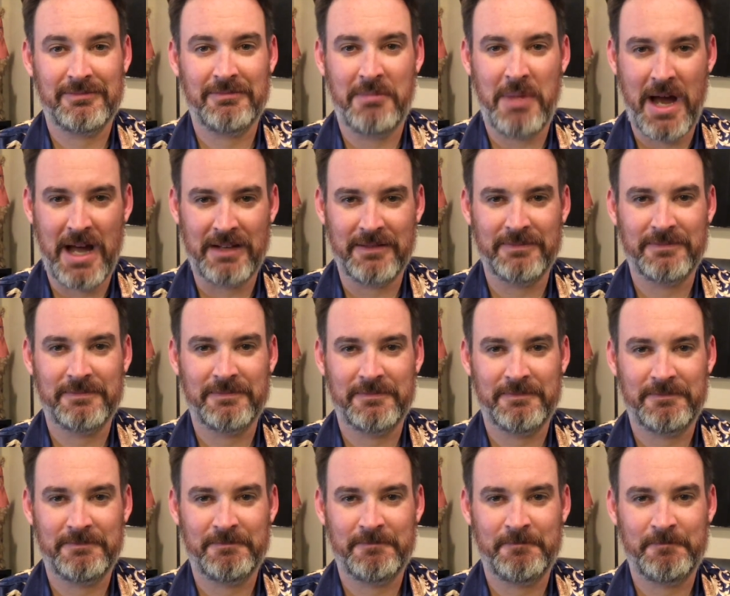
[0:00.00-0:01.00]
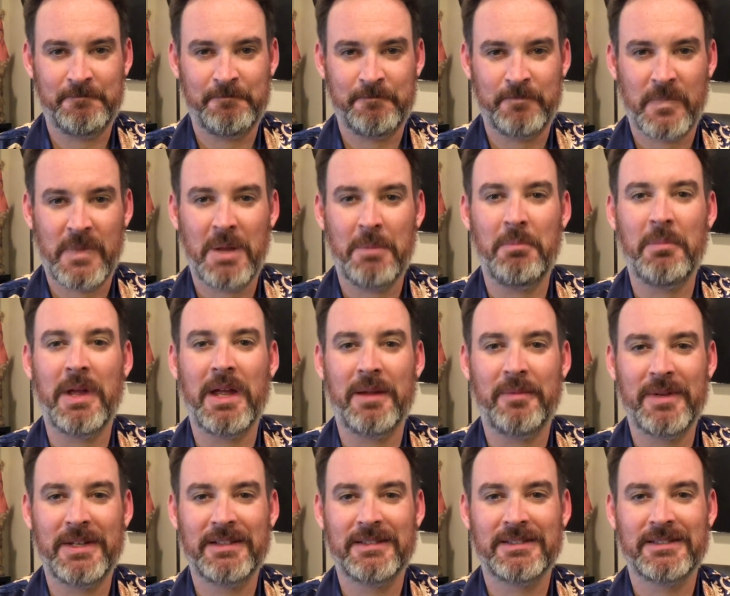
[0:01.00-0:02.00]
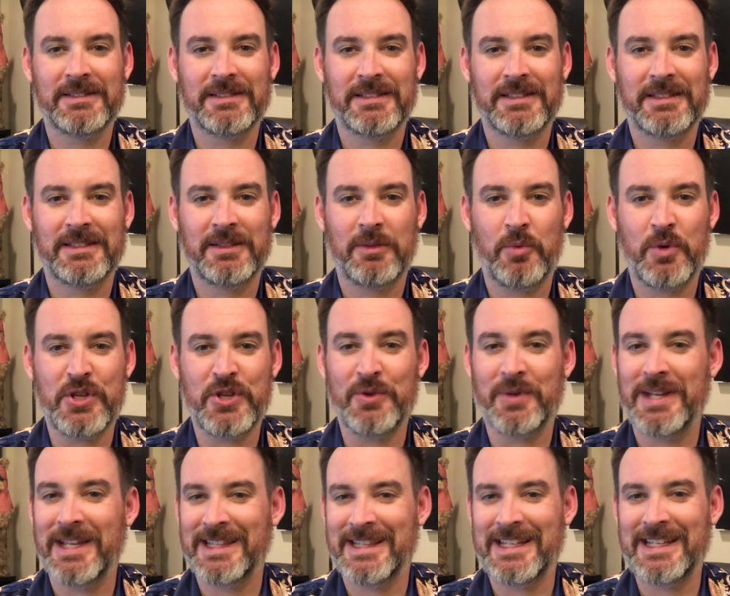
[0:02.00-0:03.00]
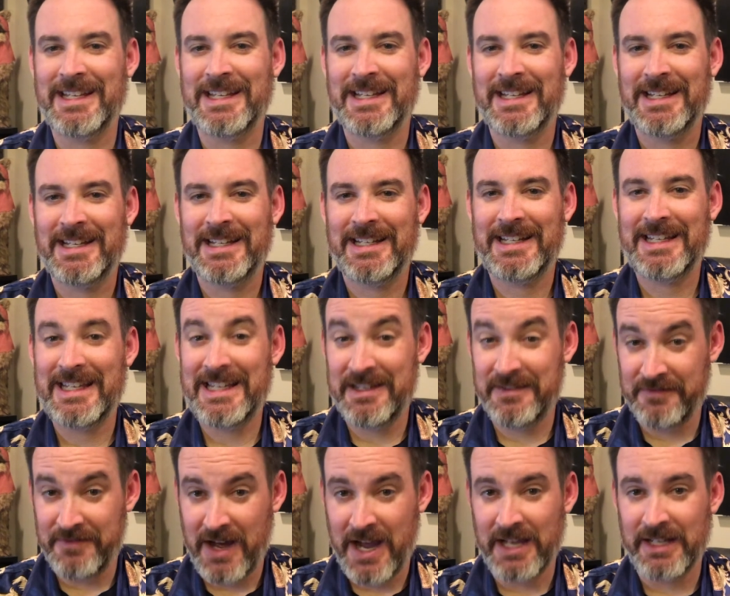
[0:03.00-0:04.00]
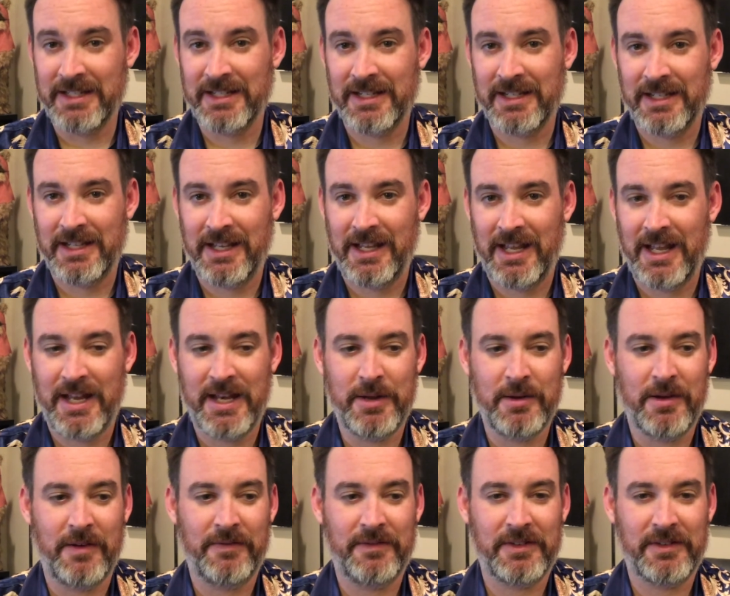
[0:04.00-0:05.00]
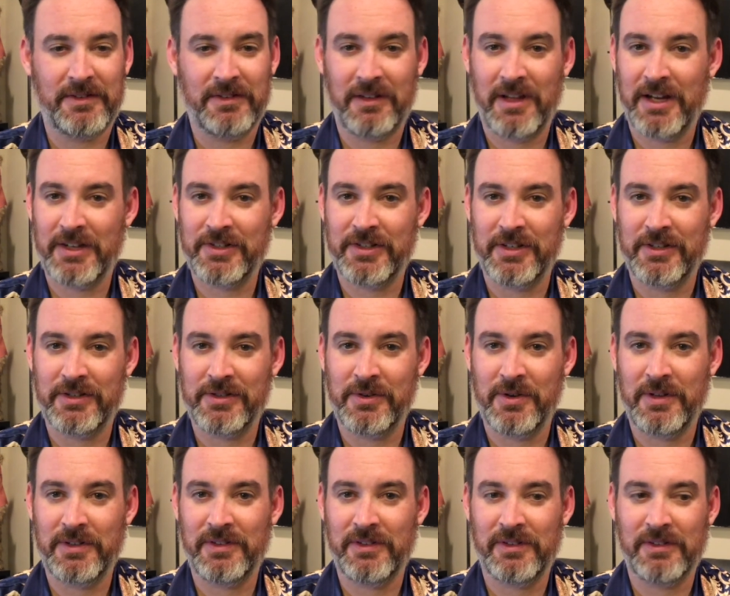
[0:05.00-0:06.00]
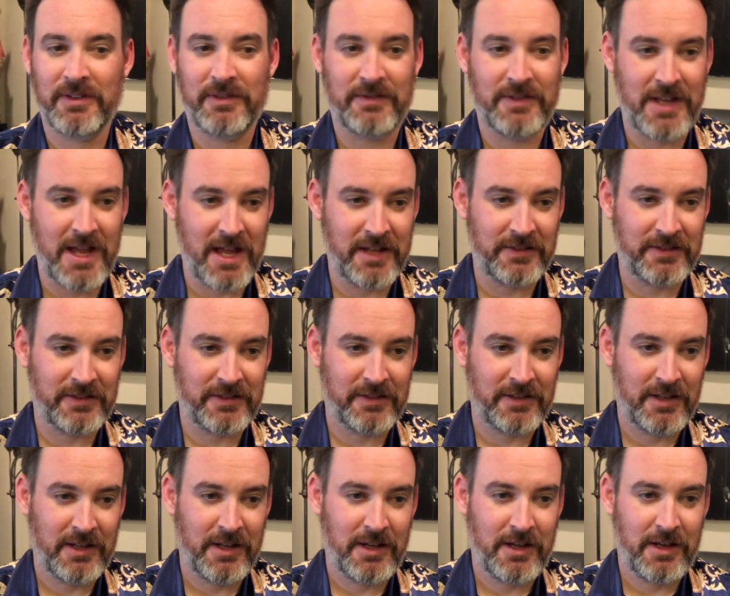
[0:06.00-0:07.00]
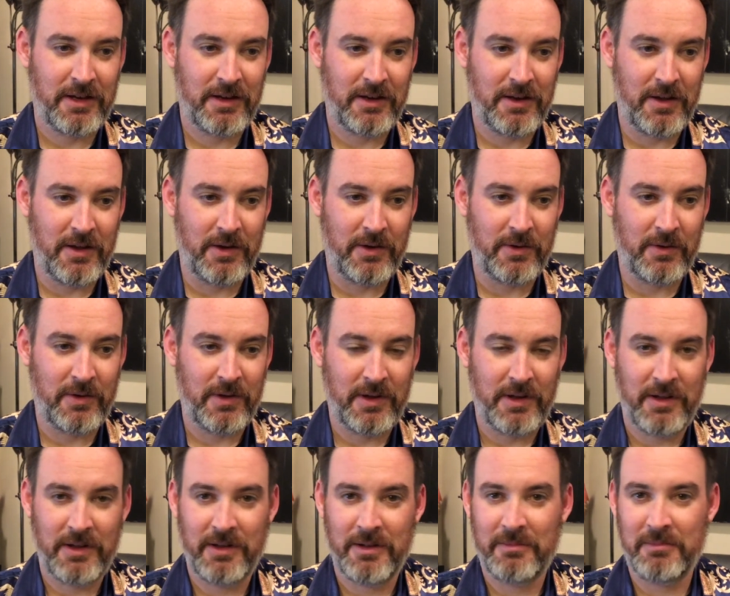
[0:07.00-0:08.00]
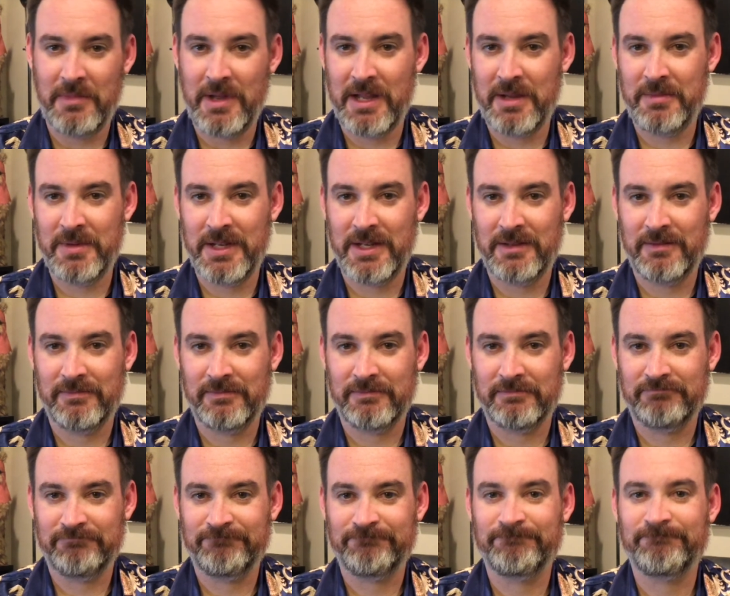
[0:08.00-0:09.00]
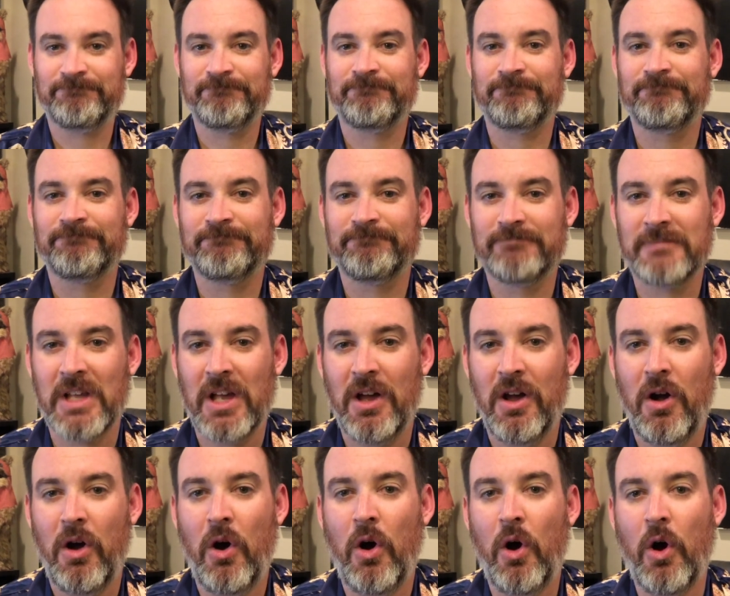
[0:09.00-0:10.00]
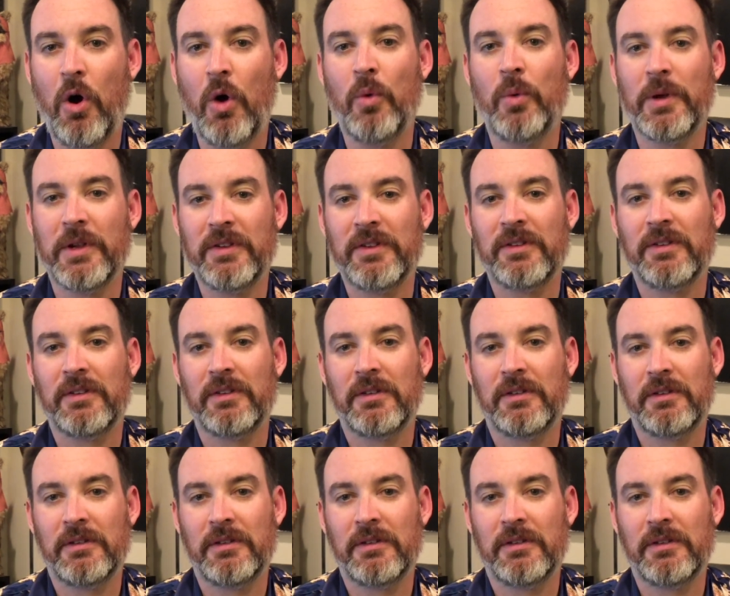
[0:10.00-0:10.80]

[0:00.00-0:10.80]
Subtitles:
But maybe when you get the Evite and you have the selection choices of yes, no, maybe, always